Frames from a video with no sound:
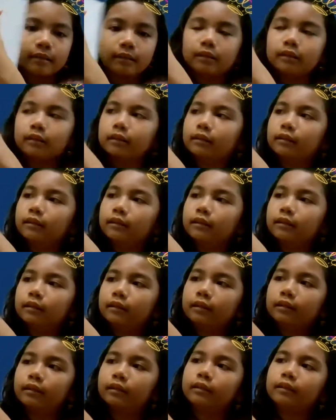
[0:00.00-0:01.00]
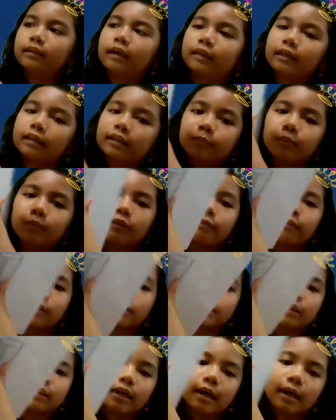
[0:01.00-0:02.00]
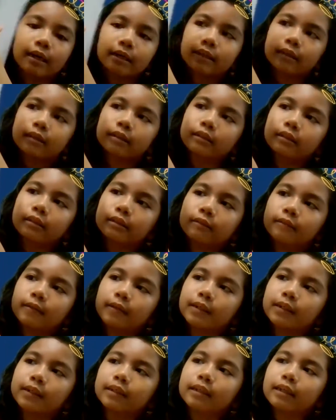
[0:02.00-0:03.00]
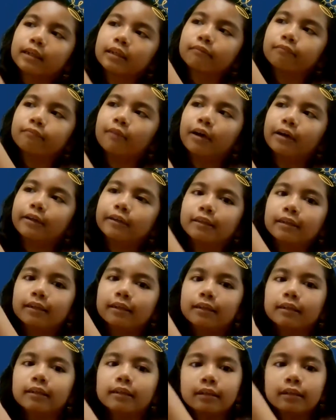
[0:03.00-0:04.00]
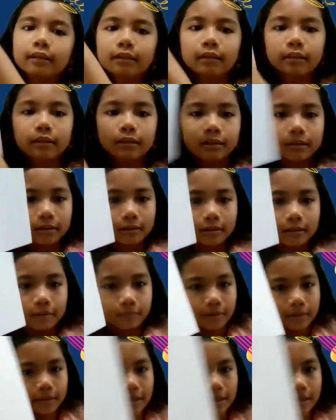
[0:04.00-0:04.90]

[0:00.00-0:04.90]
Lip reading: the lightest part was this one over